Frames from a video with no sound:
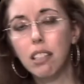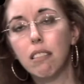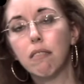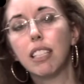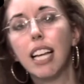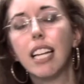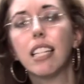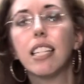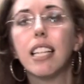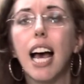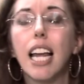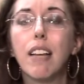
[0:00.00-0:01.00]
related to
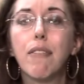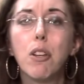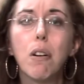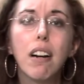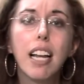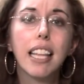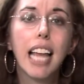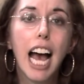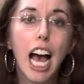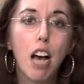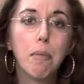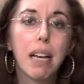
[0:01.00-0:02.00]
that, if you are in the
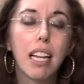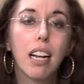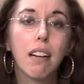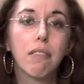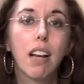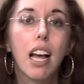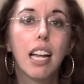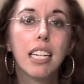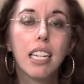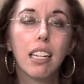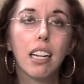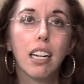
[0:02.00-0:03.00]
habit of,
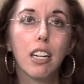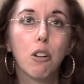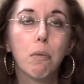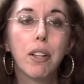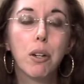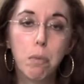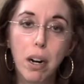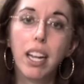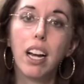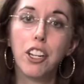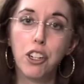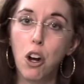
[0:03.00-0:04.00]
when you're
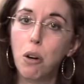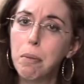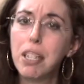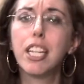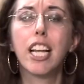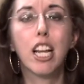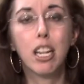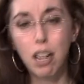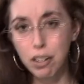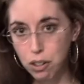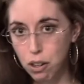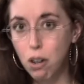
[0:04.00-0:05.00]
working on your own machine,
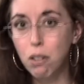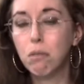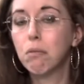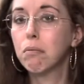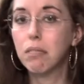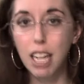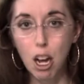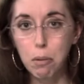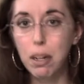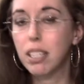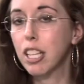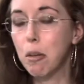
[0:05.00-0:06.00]
on your own
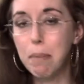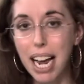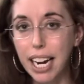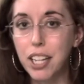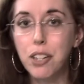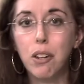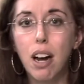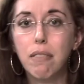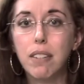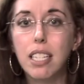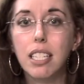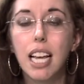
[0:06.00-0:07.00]
network, say back in your
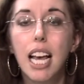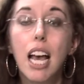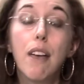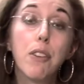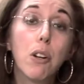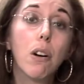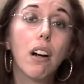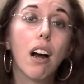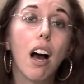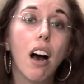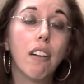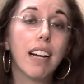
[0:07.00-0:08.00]
office, if you are
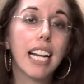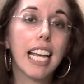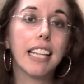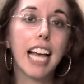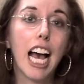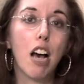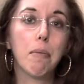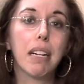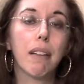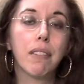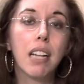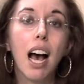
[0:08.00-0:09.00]
already in the habit
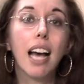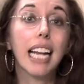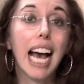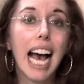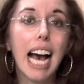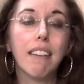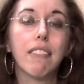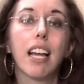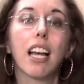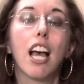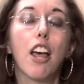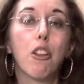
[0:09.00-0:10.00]
of not
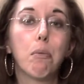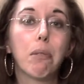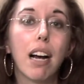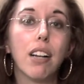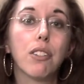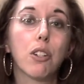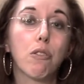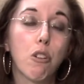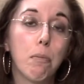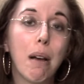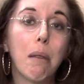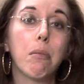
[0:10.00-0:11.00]
having the browser
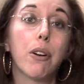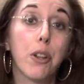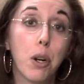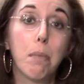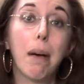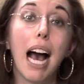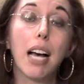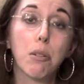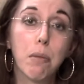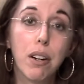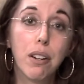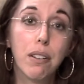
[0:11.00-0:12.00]
remember your
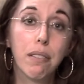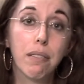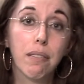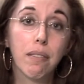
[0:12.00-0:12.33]
password,